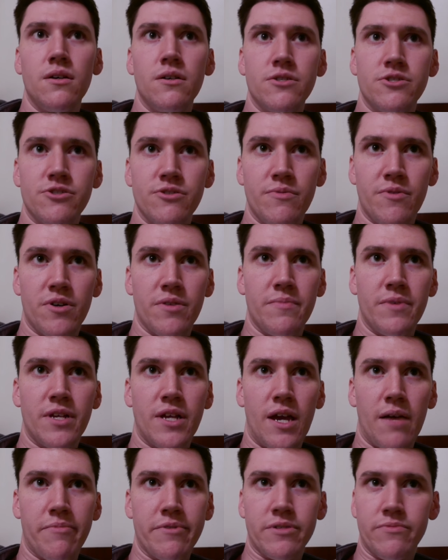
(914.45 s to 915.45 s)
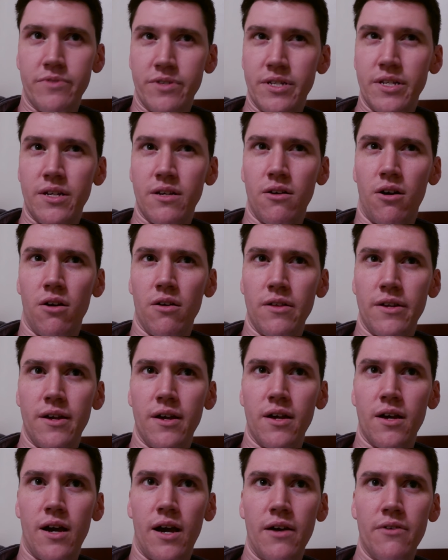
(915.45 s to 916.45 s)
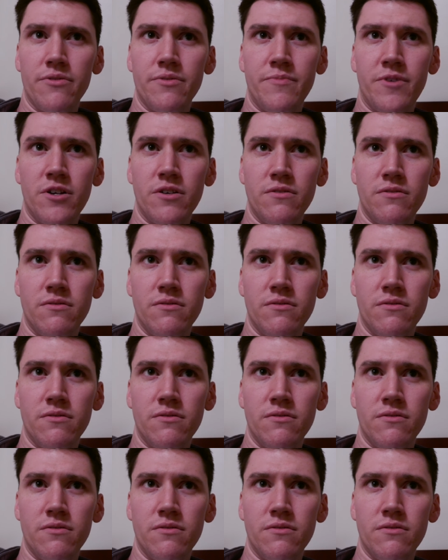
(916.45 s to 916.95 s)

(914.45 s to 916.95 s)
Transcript: So tomorrow in Minneapolis, we'll see Carly and Kyle tomorrow?